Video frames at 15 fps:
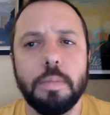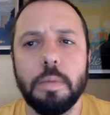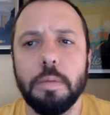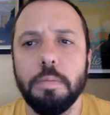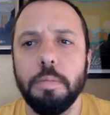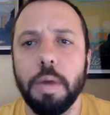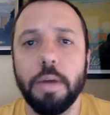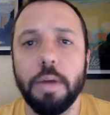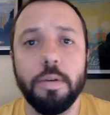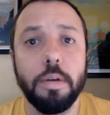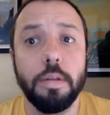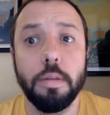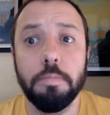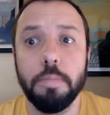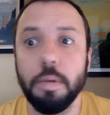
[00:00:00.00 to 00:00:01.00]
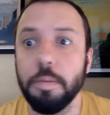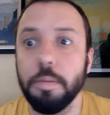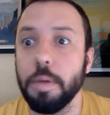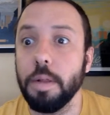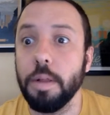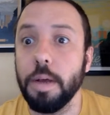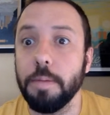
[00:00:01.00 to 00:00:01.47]
Battery on
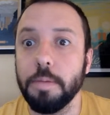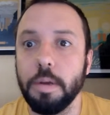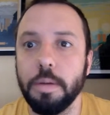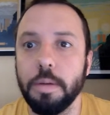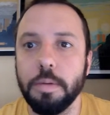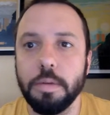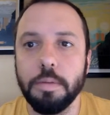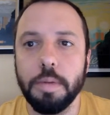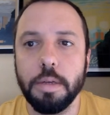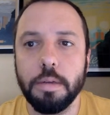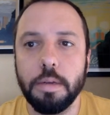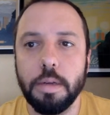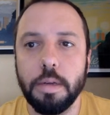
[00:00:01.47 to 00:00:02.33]
my laptop is about to die.